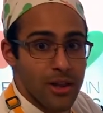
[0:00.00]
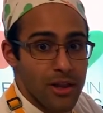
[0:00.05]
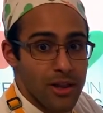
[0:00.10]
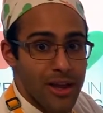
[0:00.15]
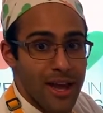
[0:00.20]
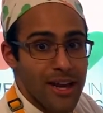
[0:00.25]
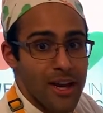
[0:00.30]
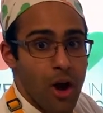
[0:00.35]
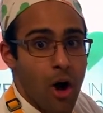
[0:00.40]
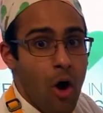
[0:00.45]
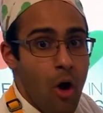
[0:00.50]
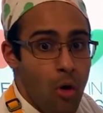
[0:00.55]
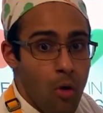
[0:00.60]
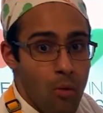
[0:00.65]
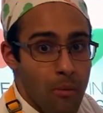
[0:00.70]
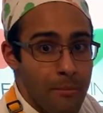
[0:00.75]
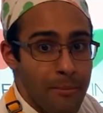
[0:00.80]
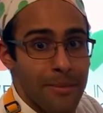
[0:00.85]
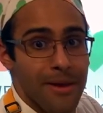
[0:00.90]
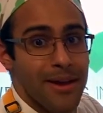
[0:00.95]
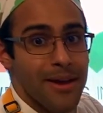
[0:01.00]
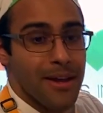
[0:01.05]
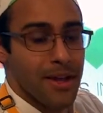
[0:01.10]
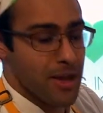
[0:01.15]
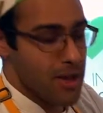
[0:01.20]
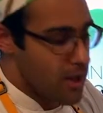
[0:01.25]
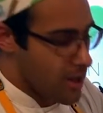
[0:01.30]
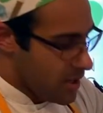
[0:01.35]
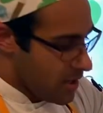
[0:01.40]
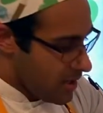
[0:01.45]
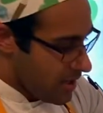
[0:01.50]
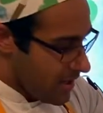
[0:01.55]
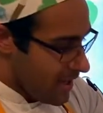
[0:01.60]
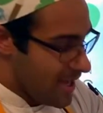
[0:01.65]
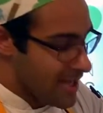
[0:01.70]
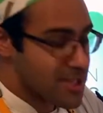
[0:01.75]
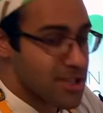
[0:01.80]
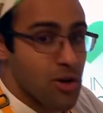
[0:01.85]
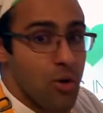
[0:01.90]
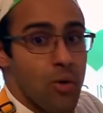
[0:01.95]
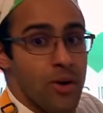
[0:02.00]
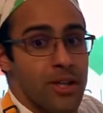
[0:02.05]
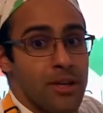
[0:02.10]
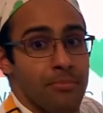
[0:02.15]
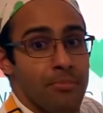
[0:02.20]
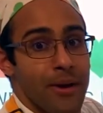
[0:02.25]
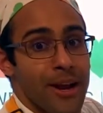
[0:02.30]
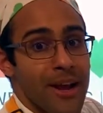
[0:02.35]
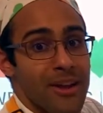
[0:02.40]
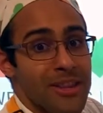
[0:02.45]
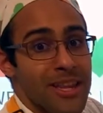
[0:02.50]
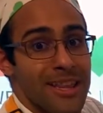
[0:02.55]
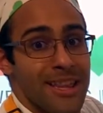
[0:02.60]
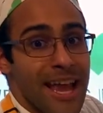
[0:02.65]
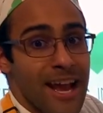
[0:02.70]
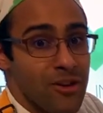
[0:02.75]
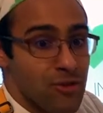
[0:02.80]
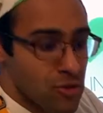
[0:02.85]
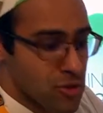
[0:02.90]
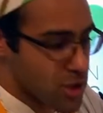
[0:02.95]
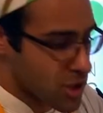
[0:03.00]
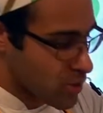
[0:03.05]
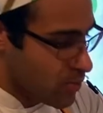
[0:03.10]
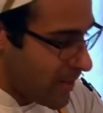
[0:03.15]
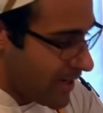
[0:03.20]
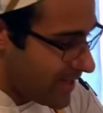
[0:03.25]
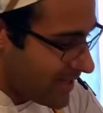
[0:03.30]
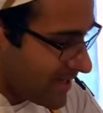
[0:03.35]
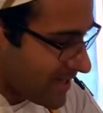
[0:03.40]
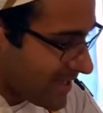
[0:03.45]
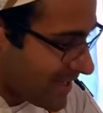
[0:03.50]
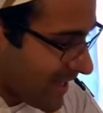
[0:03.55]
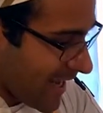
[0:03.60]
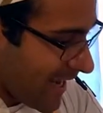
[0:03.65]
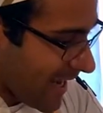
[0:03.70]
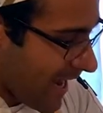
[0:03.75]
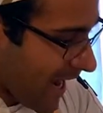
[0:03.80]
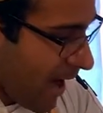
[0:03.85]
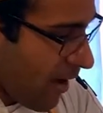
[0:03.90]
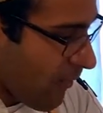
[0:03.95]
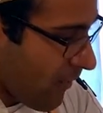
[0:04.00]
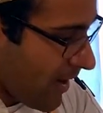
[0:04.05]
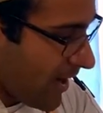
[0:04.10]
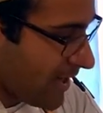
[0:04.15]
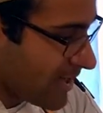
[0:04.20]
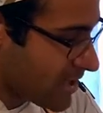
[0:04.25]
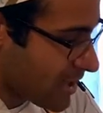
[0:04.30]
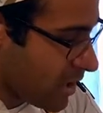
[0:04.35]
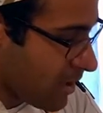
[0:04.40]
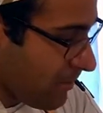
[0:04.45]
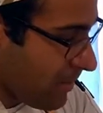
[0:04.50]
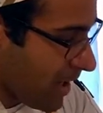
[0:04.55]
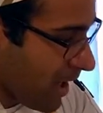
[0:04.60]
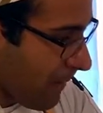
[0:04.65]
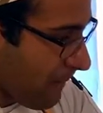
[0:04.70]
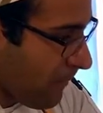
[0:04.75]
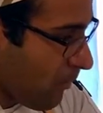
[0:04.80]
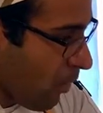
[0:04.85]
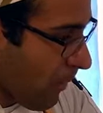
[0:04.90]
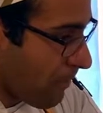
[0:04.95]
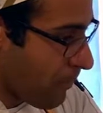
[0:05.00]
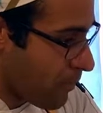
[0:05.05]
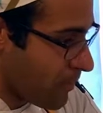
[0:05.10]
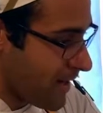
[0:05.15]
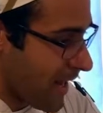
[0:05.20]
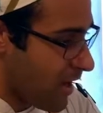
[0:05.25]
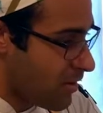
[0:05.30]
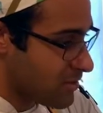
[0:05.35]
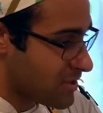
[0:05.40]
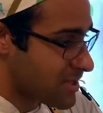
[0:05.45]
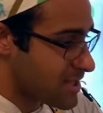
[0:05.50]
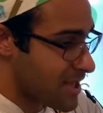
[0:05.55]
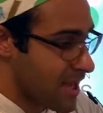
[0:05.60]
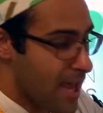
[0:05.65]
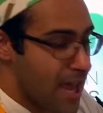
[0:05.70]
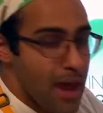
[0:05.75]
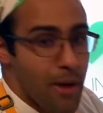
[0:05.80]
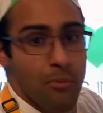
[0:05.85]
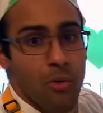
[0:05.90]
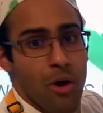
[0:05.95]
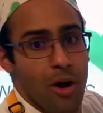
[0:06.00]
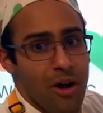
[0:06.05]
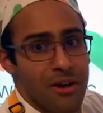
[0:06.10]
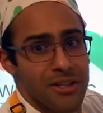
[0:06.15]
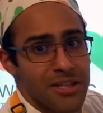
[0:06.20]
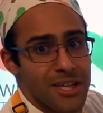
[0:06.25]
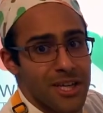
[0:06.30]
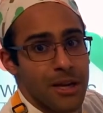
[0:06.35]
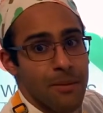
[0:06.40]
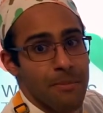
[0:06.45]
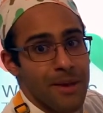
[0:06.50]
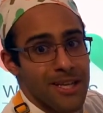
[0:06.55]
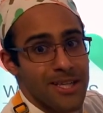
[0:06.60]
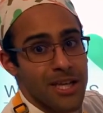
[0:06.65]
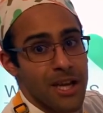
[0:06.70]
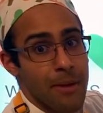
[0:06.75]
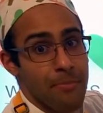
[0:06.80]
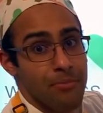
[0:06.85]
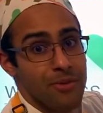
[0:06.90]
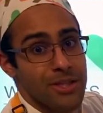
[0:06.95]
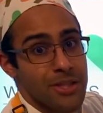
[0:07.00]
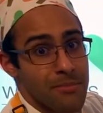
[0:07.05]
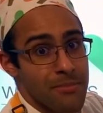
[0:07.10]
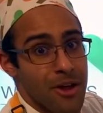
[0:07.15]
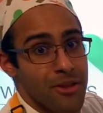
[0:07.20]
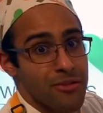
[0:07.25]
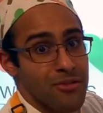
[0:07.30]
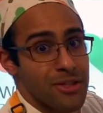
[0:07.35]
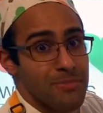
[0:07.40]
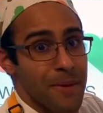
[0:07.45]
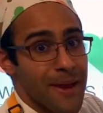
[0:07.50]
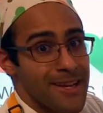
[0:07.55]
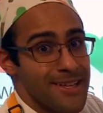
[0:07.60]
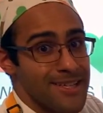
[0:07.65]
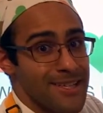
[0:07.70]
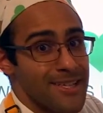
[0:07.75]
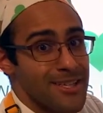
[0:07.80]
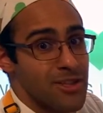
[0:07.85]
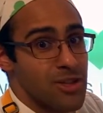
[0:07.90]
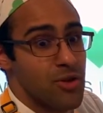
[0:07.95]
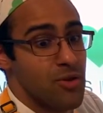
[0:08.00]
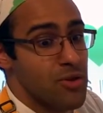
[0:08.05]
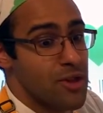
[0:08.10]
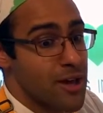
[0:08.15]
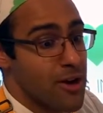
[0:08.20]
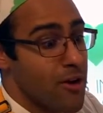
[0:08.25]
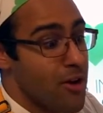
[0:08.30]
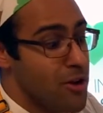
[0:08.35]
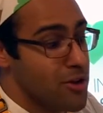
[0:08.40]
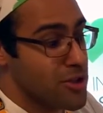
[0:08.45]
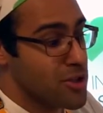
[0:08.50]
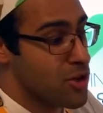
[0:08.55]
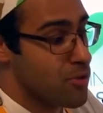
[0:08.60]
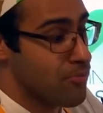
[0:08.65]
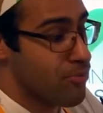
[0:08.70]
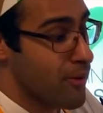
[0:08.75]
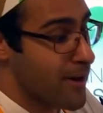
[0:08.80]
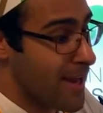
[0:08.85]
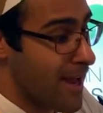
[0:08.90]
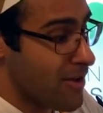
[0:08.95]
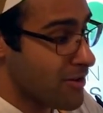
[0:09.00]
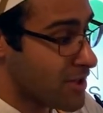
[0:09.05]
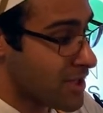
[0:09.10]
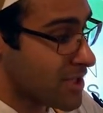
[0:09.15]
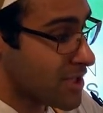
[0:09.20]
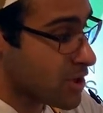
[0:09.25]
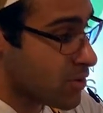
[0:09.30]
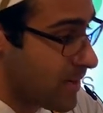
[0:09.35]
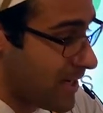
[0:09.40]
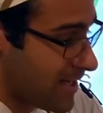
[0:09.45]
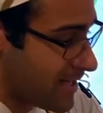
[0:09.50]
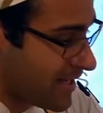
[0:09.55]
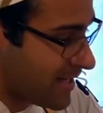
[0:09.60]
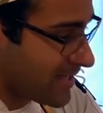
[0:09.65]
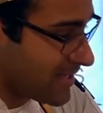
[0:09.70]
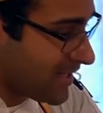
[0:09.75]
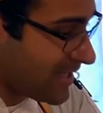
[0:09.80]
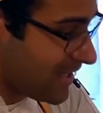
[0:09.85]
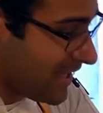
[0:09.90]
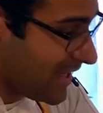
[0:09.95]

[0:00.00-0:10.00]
at home, it's going to bring out the natural sweetness in that carrot. It's going to become more pronounced, and we're also going to mix it up with some other spices too that'll also bring out the sweetness in the